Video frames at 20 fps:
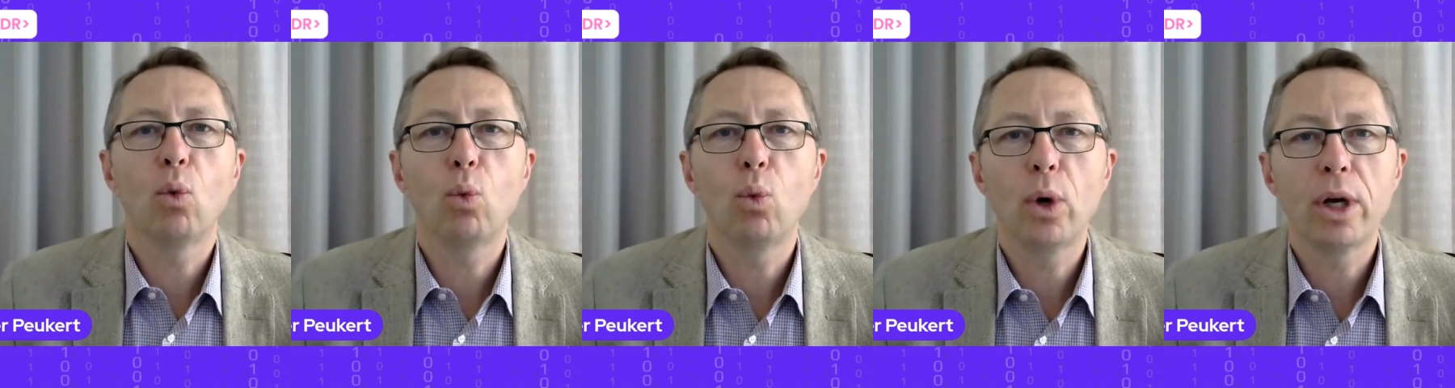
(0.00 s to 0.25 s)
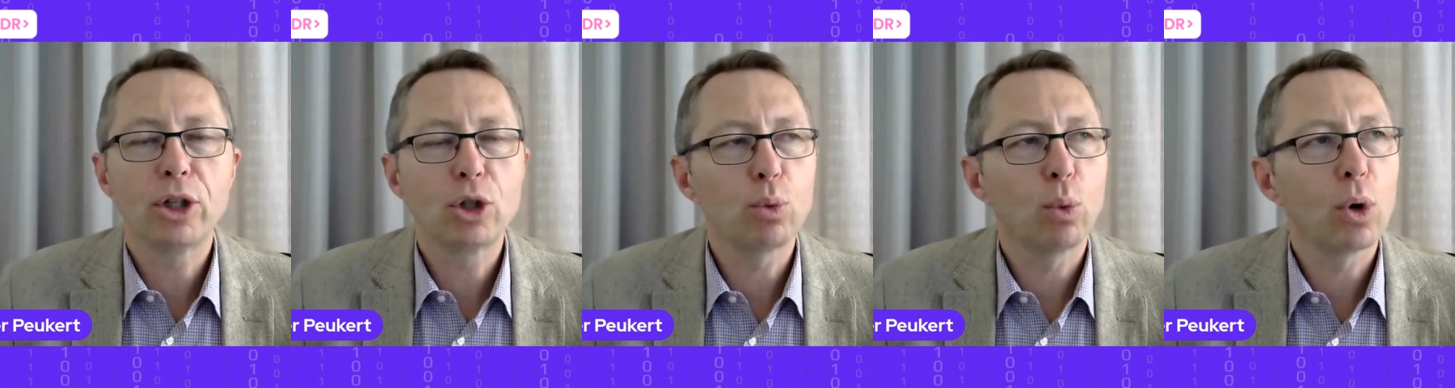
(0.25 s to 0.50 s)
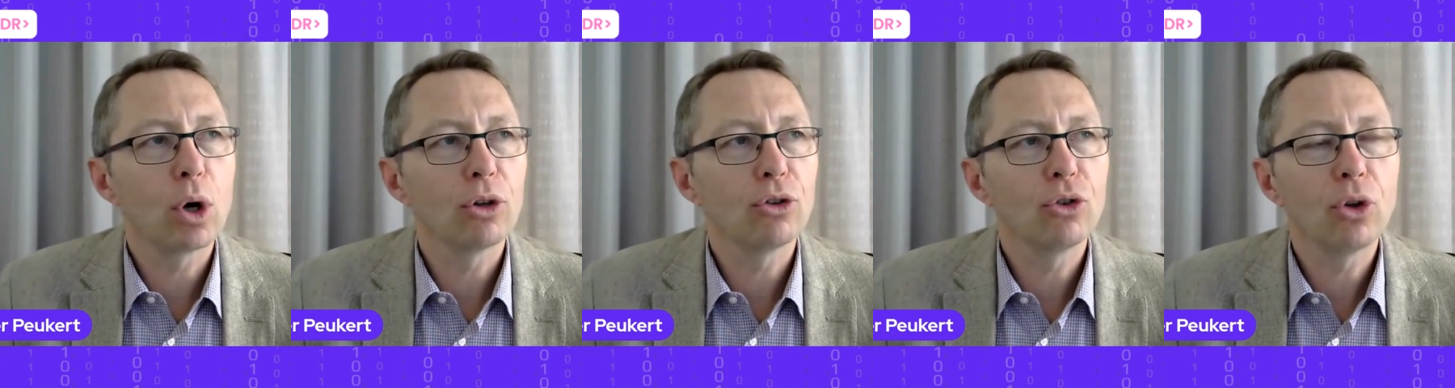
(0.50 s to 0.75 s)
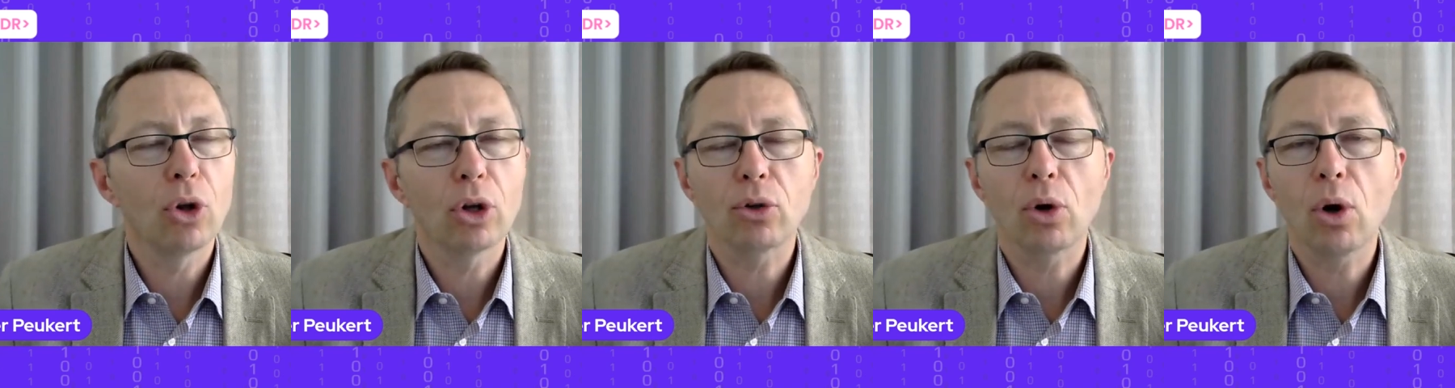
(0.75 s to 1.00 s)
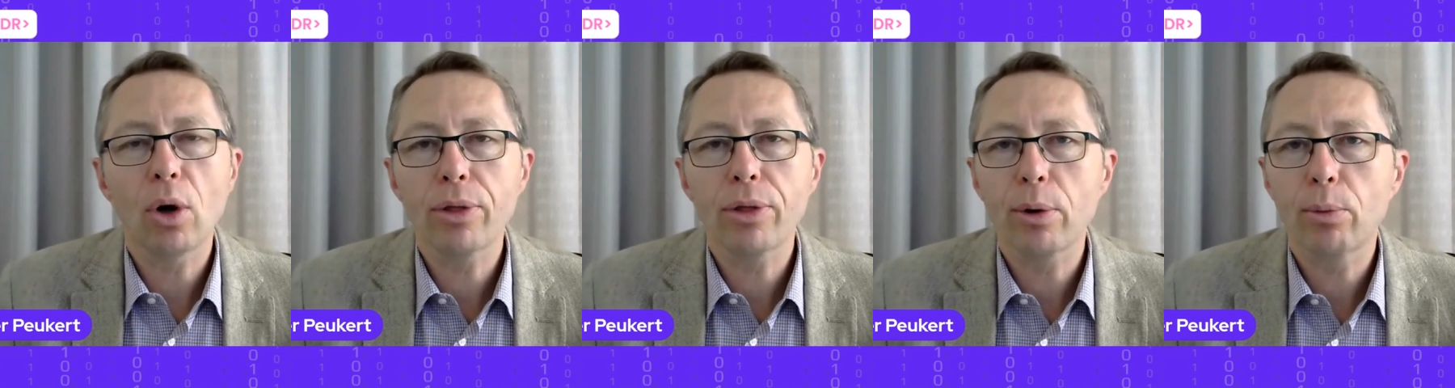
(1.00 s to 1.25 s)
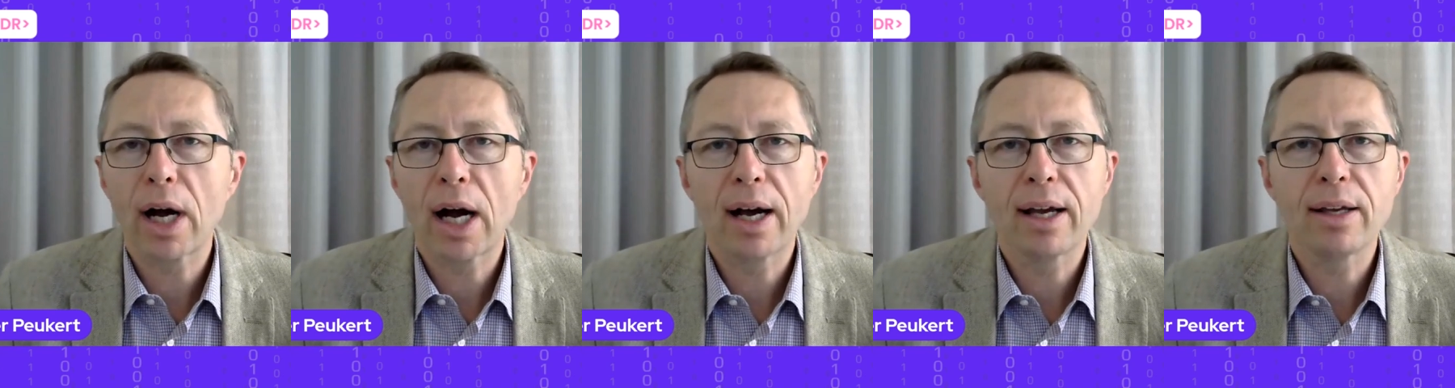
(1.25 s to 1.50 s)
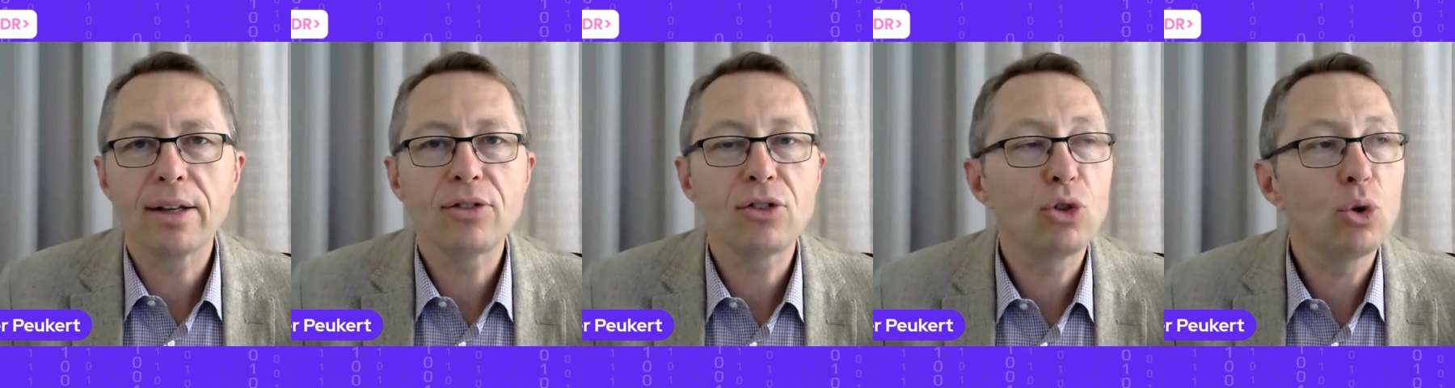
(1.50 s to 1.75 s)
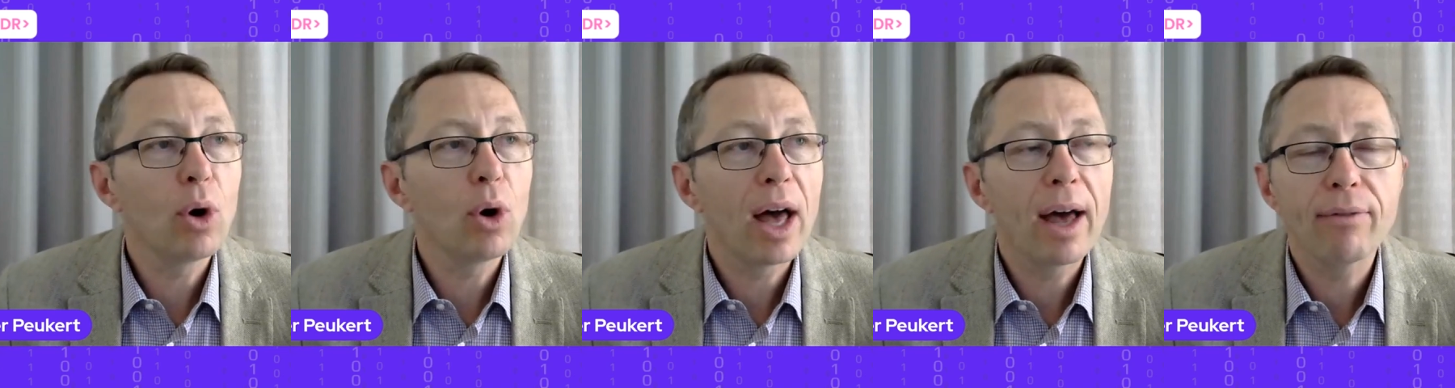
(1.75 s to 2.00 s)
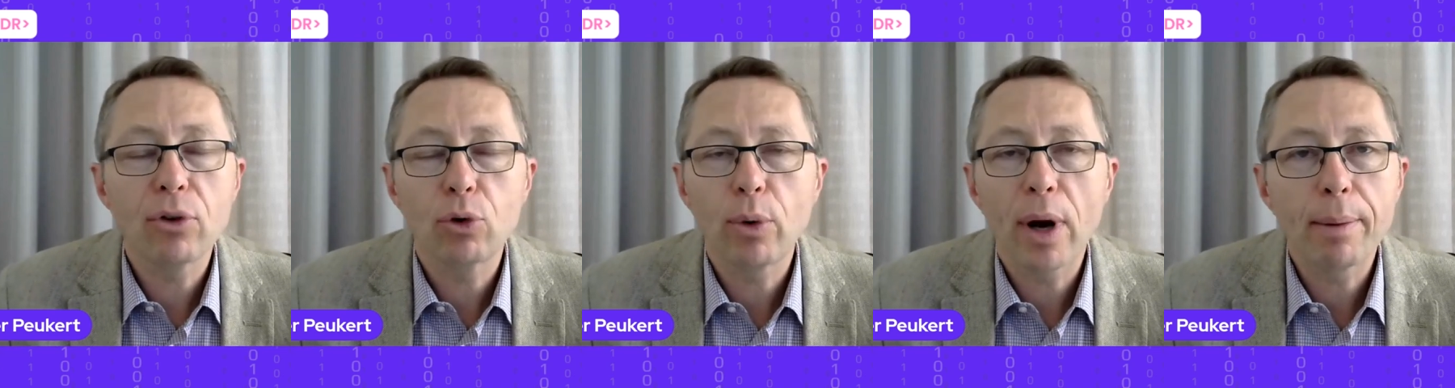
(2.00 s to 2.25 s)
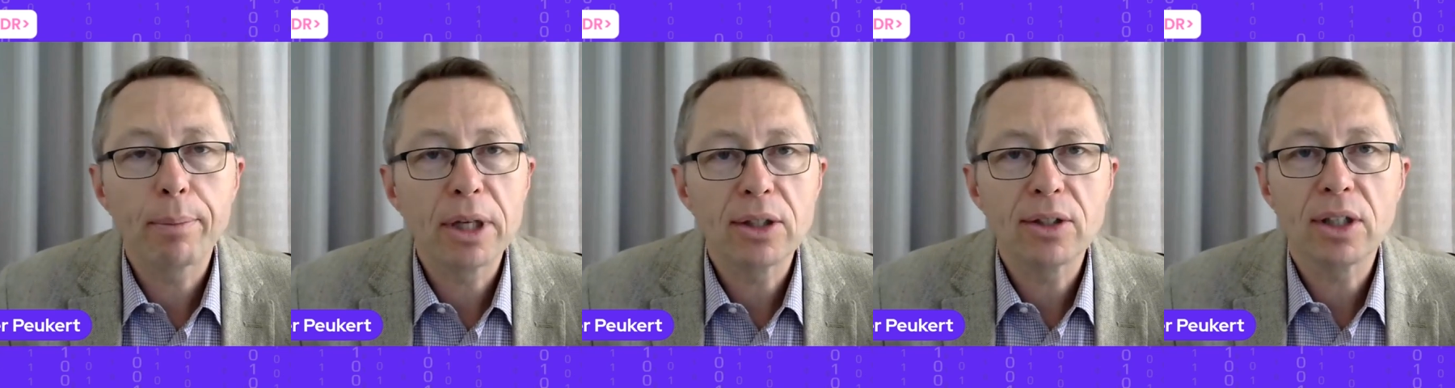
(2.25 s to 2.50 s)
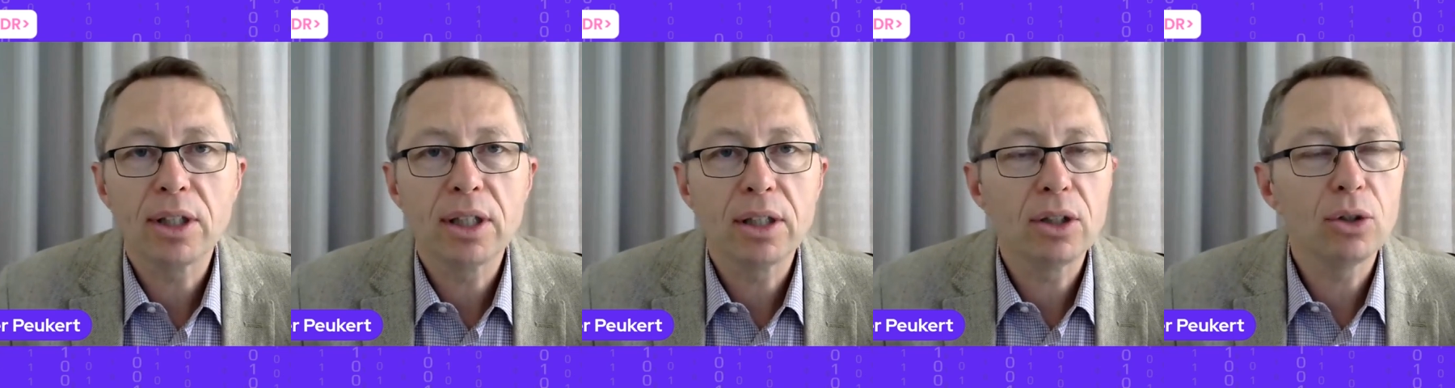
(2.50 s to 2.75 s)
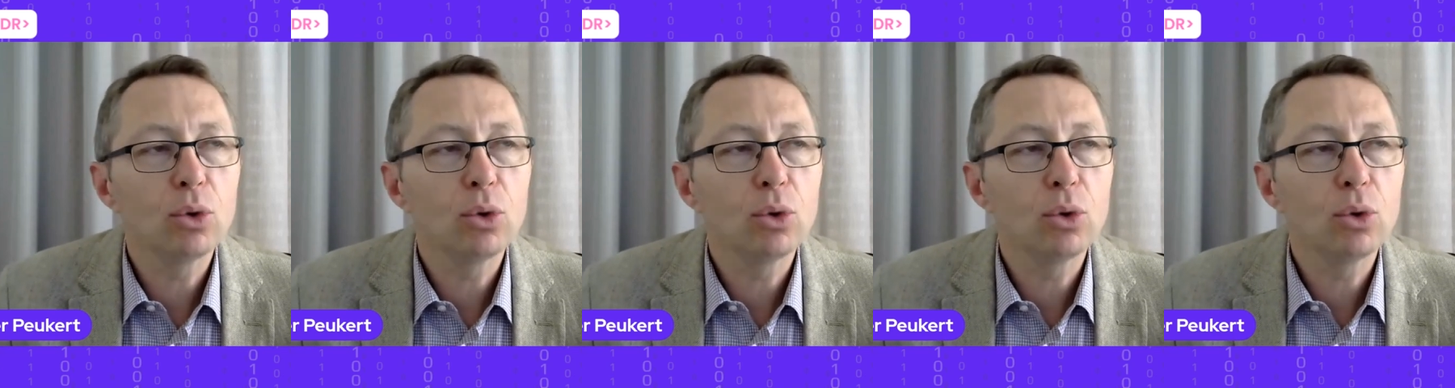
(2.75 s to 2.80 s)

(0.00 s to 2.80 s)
which was not authorized, you have a remedy,